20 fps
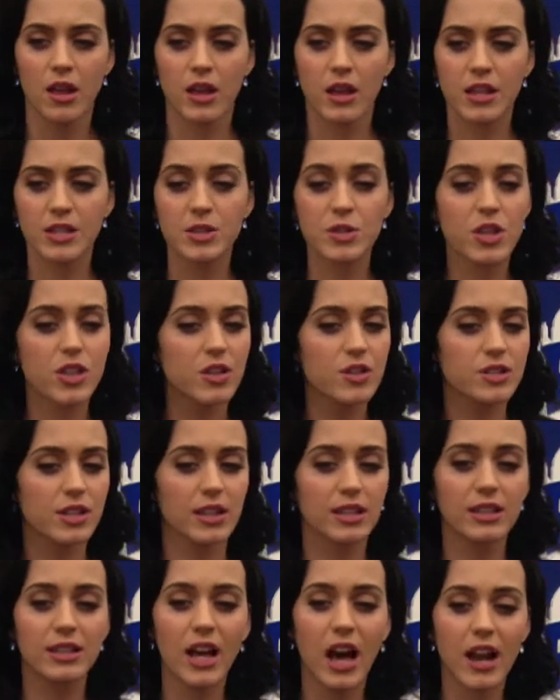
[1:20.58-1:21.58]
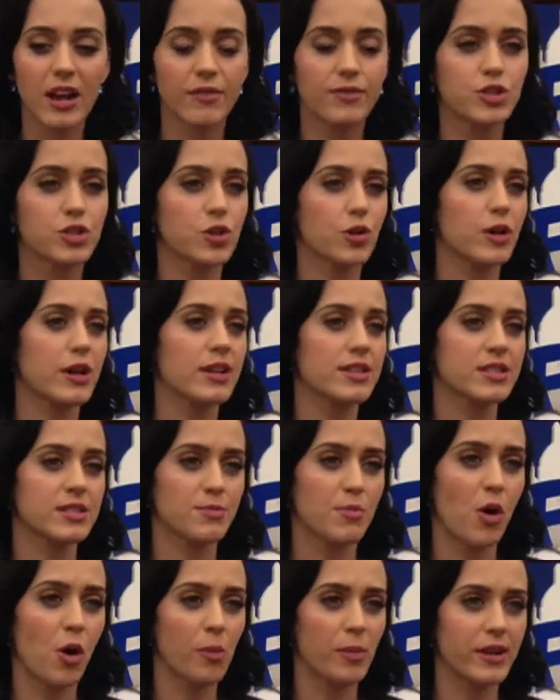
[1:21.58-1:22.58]
it's, there's a lot of joyous
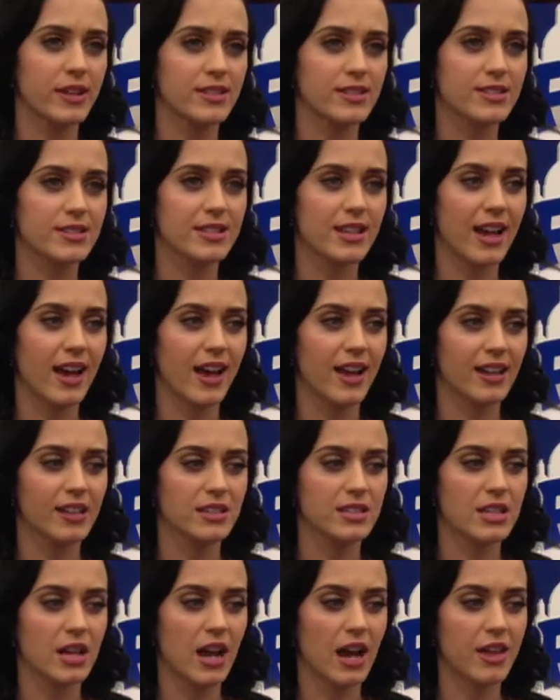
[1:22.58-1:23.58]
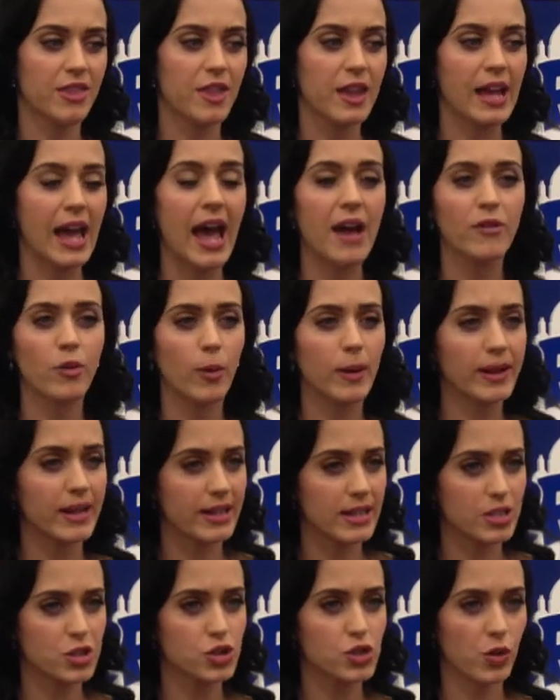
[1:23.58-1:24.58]
moments, and uh, I think everyone can
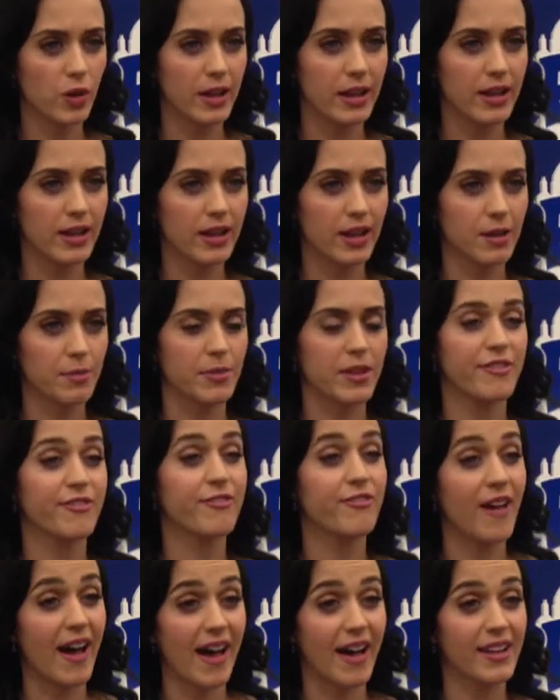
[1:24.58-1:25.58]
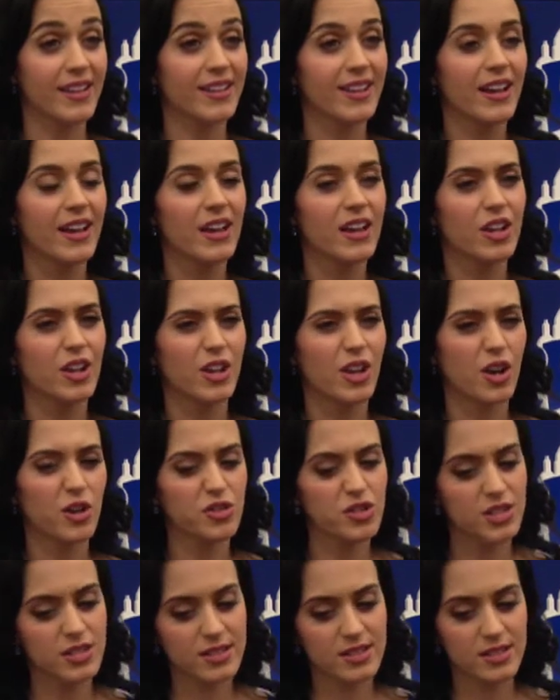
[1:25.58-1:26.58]
enjoy it and be fed. You know,
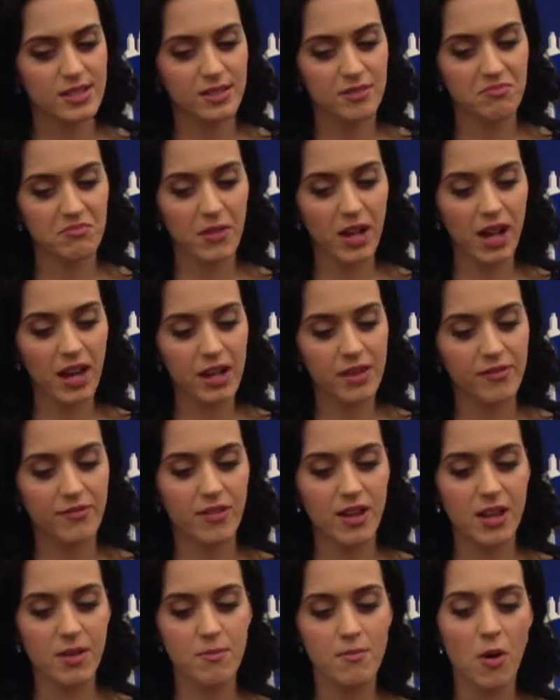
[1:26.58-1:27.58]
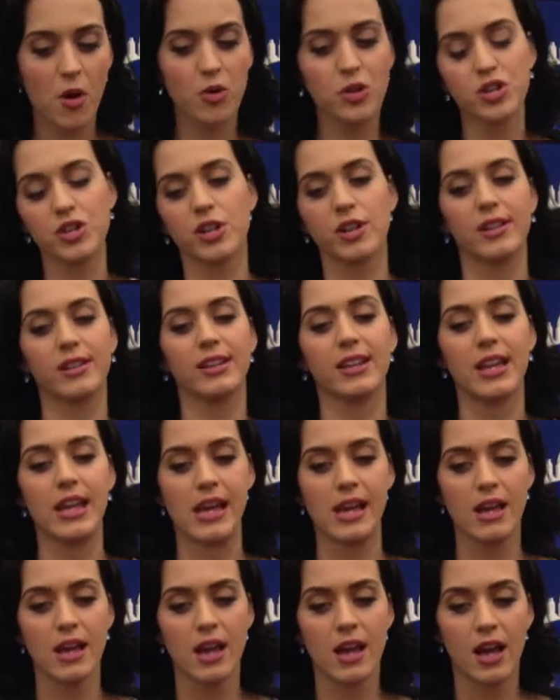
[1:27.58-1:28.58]
just kind of
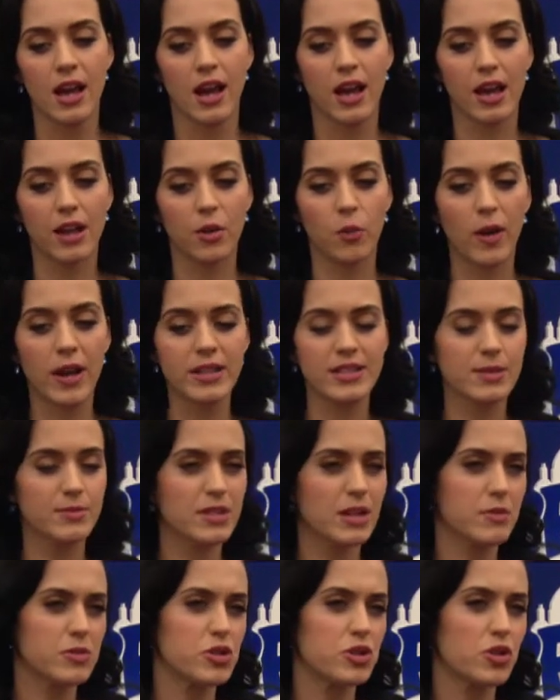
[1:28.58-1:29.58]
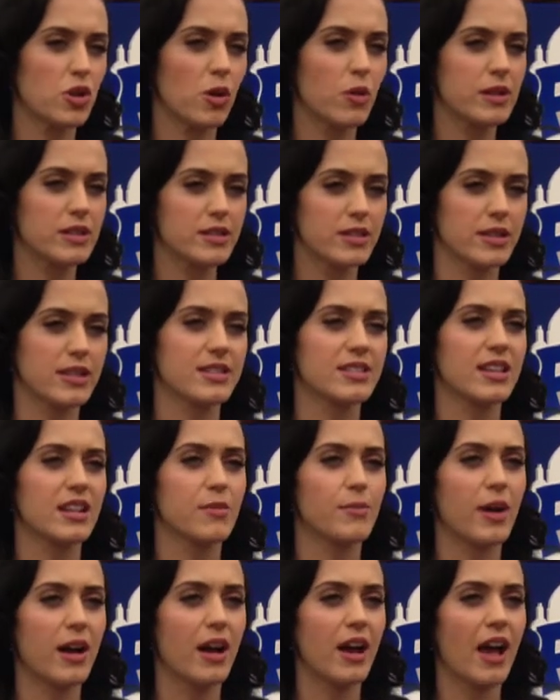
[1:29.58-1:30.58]
emotionally in a way sometimes you go into the
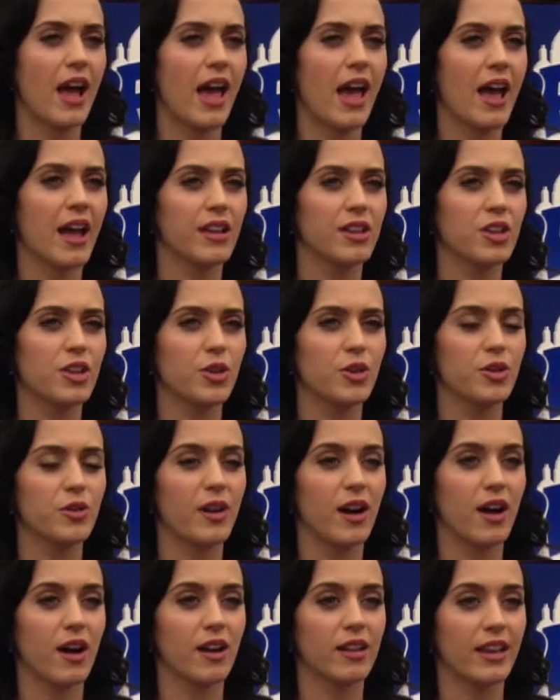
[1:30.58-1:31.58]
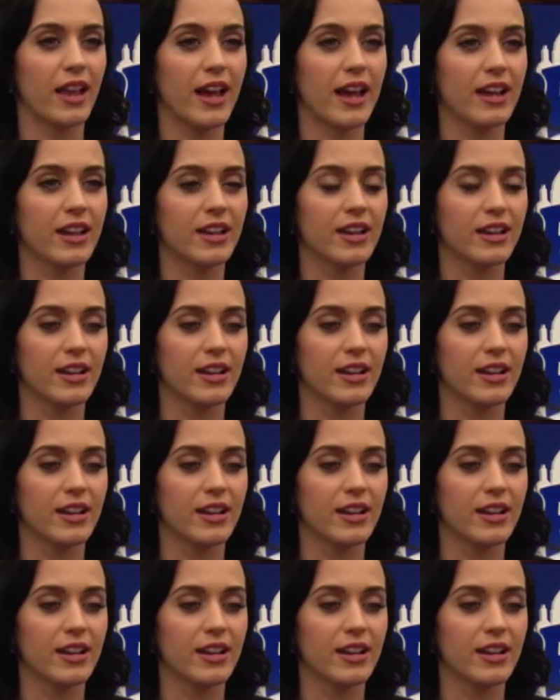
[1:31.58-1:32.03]
cinema and you are like